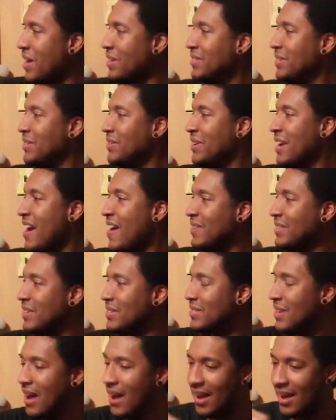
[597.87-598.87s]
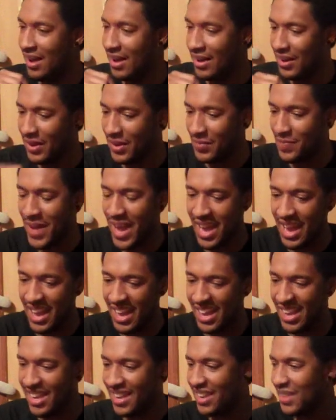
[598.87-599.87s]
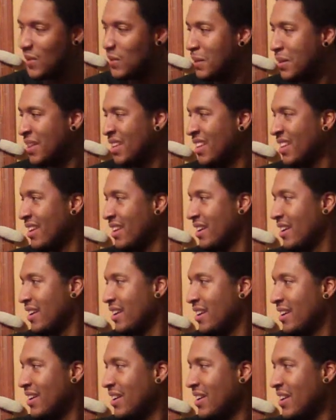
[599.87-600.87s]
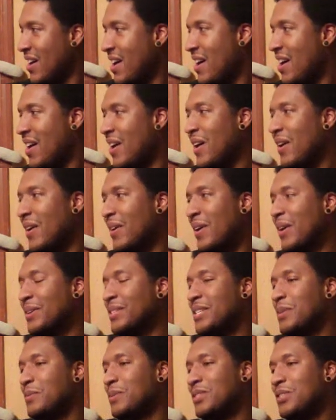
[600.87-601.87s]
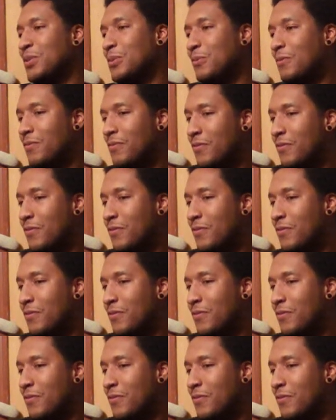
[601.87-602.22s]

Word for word: cartoon yeah. characters. Oh man. She was, she was a cheerleader. Oh, oh, she was too